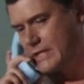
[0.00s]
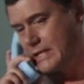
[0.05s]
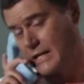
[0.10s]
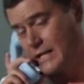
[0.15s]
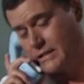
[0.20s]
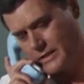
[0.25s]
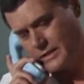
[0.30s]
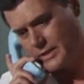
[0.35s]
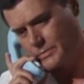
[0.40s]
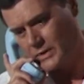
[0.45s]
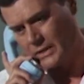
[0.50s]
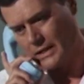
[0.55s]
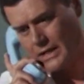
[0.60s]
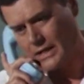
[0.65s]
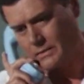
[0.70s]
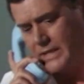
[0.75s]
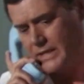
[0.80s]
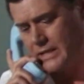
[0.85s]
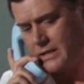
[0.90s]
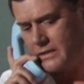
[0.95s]
deal,
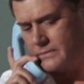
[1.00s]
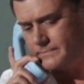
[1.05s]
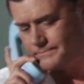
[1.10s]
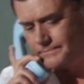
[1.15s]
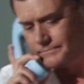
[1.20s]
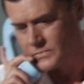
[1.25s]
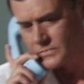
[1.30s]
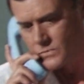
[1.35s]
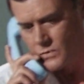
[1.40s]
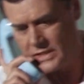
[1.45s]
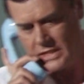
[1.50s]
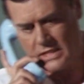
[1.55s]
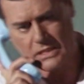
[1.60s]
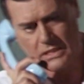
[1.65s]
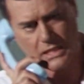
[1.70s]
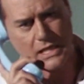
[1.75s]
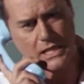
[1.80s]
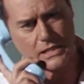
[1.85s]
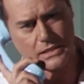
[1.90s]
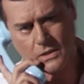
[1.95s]
forcing him to sign a
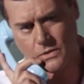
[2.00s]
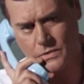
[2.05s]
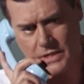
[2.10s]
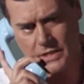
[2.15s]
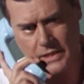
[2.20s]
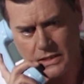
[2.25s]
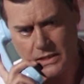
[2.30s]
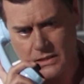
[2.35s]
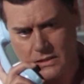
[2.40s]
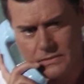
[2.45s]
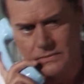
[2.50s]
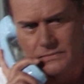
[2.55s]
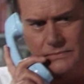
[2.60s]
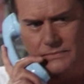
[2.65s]
deal with Westar.